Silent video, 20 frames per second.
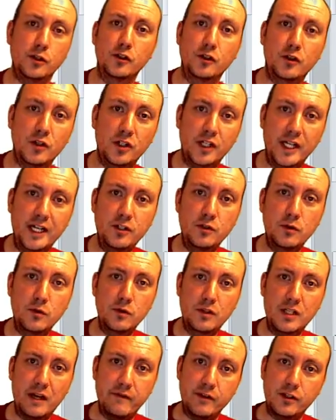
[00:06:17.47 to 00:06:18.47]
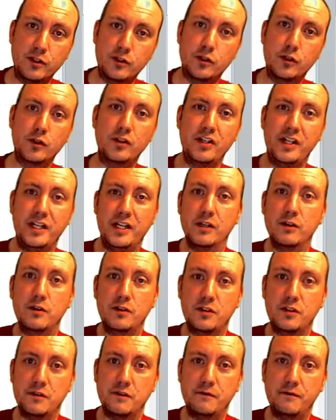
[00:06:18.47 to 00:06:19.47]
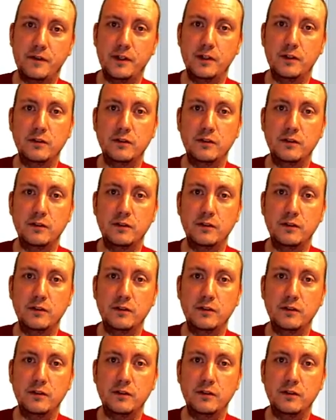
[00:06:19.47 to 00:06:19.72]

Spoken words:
credentials, having certain years in the field,